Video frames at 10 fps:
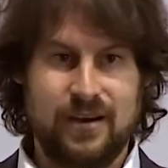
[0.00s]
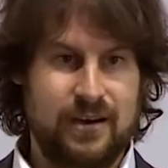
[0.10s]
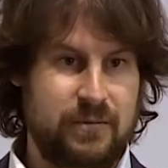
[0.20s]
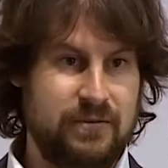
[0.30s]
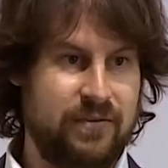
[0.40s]

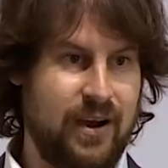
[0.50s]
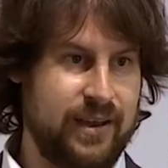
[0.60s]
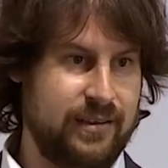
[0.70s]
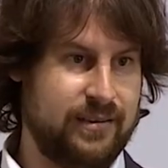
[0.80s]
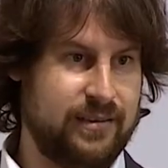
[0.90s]
uh, we
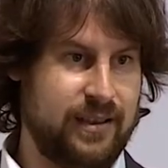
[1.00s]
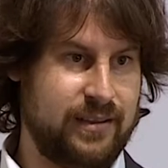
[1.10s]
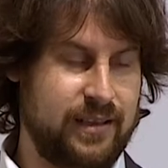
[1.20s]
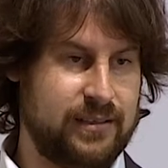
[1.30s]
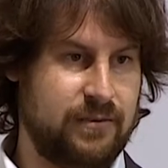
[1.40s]
find
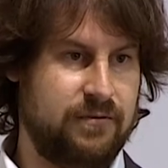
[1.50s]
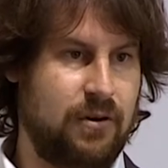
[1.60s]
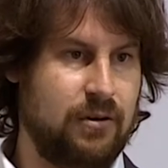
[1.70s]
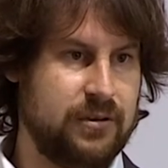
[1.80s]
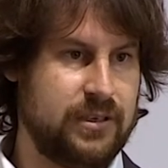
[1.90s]
that it's a
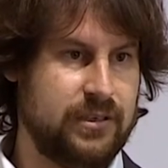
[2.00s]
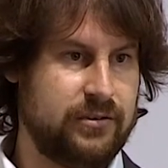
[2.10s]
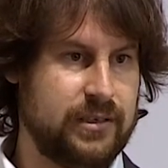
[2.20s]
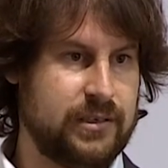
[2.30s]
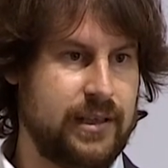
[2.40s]
faulty
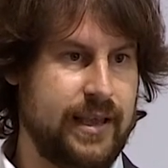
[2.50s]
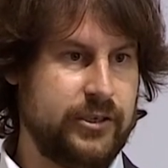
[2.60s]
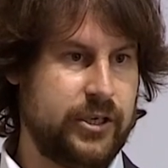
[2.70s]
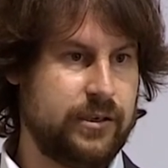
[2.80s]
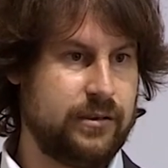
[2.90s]

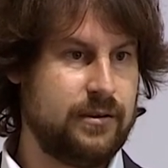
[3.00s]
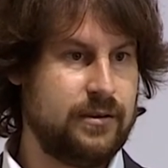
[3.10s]
translation.